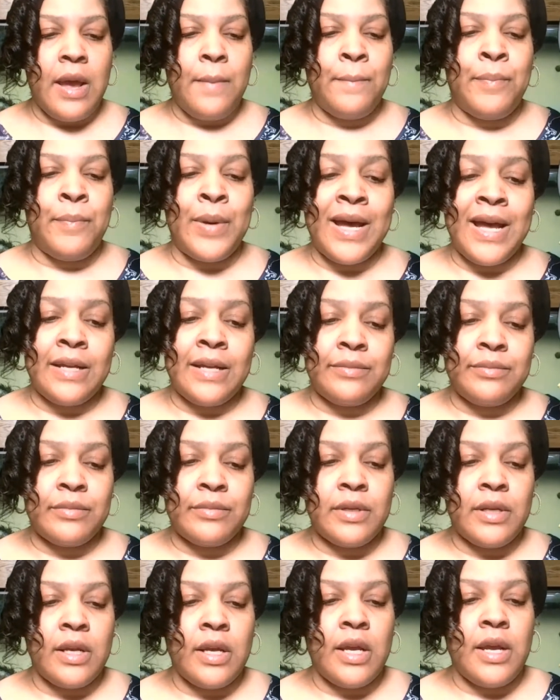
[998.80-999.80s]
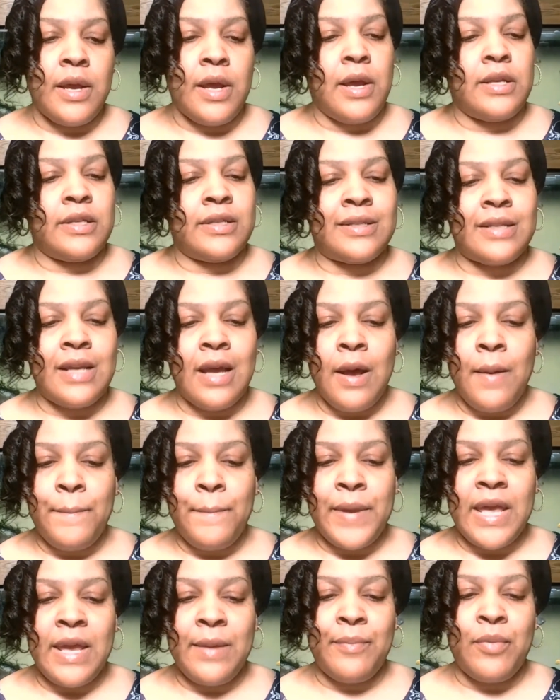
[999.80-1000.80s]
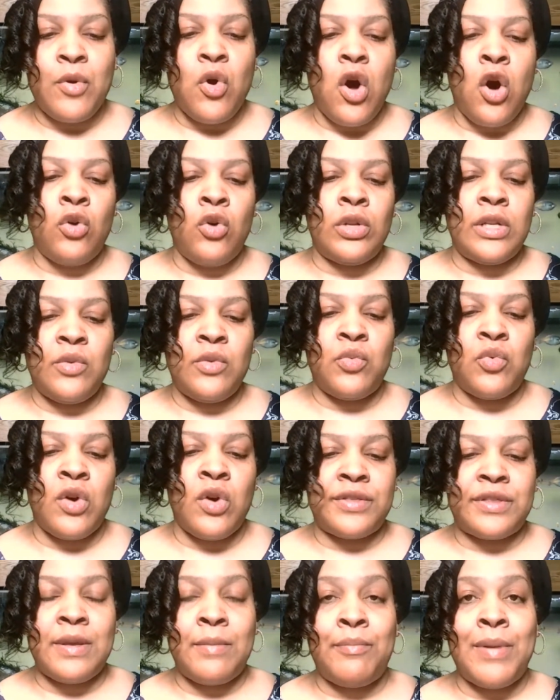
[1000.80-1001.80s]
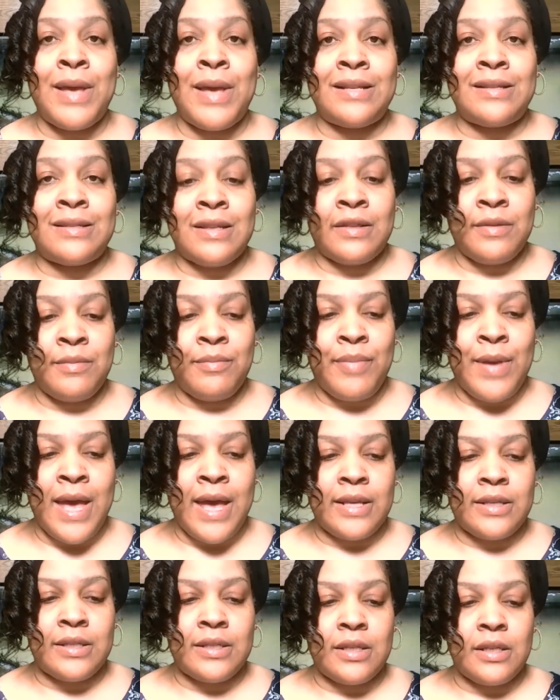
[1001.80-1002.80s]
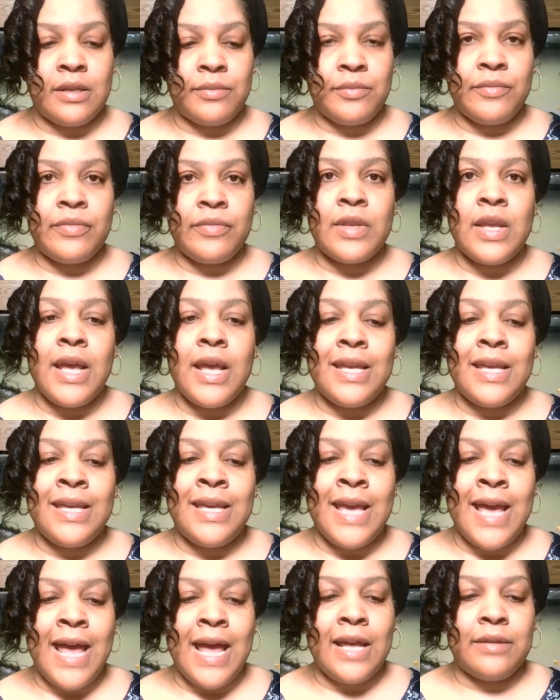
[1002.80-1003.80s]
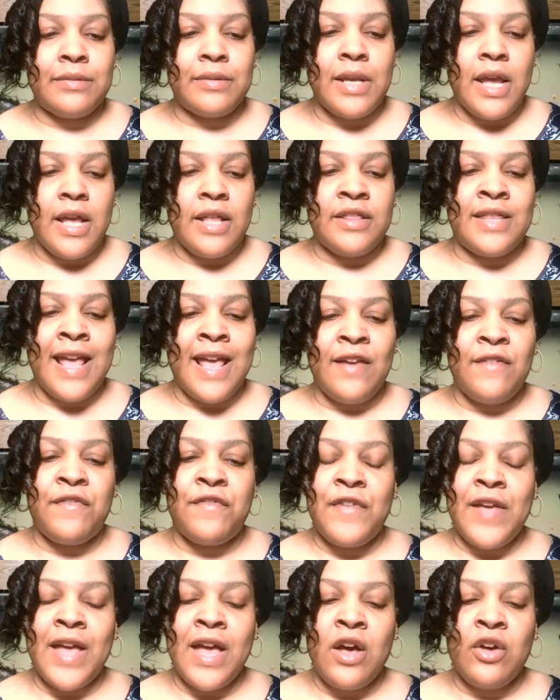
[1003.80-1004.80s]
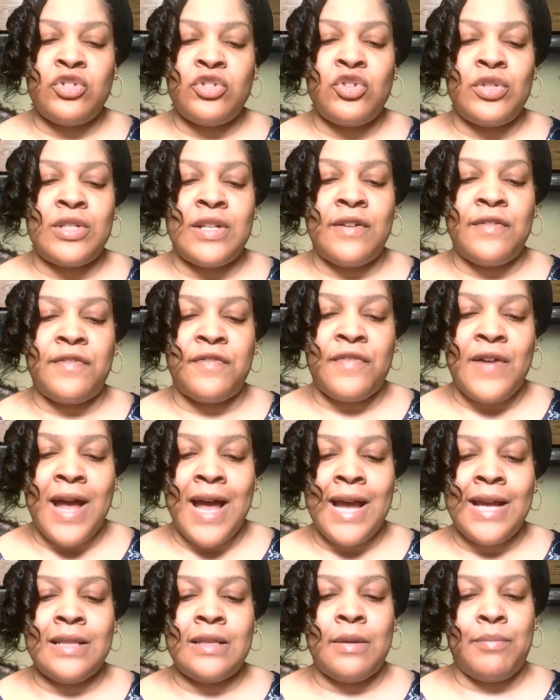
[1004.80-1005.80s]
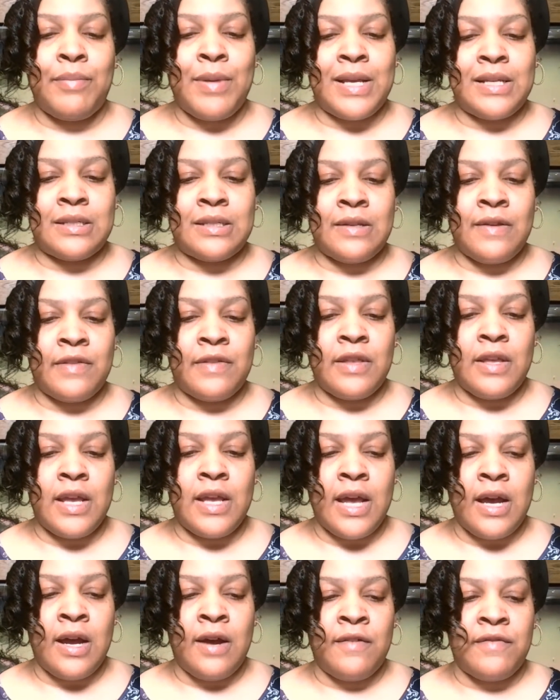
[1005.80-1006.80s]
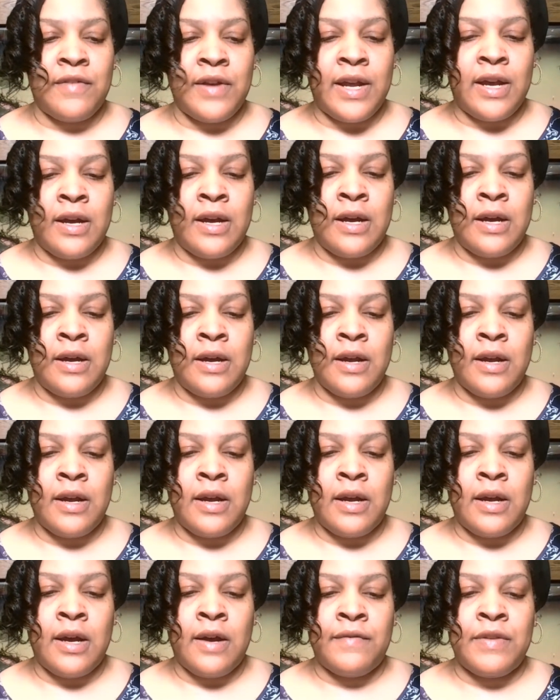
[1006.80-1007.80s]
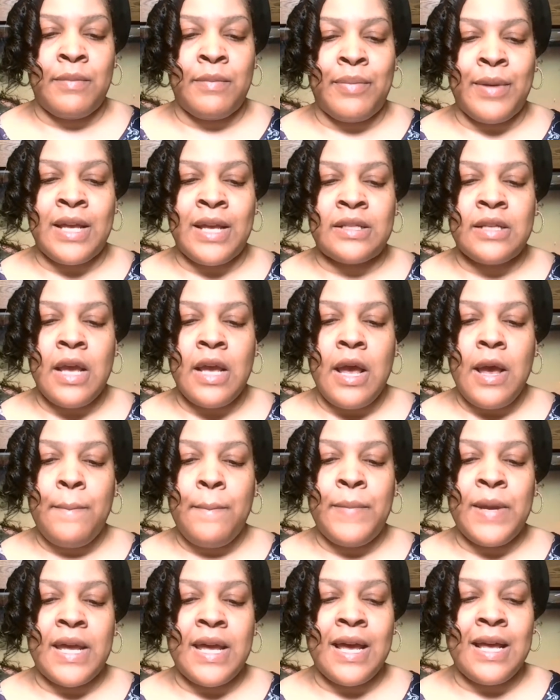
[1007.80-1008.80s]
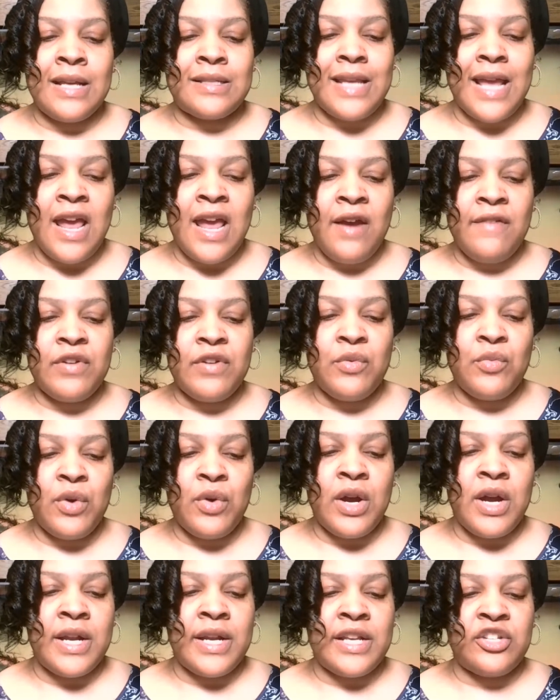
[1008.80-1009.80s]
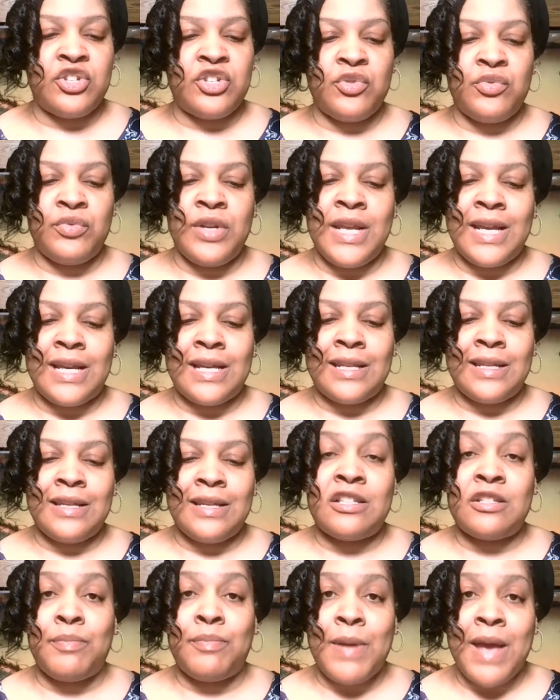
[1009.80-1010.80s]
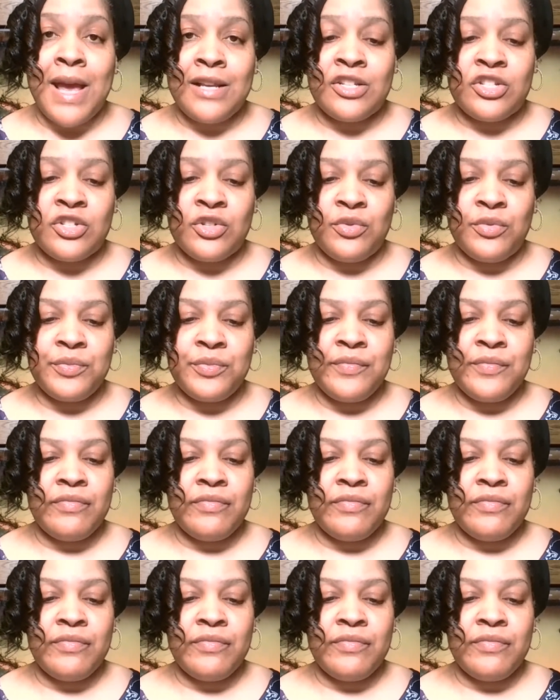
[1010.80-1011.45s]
But some people only want the best of the best. Yet they fail to define the best of the best, because everyone is uniquely special.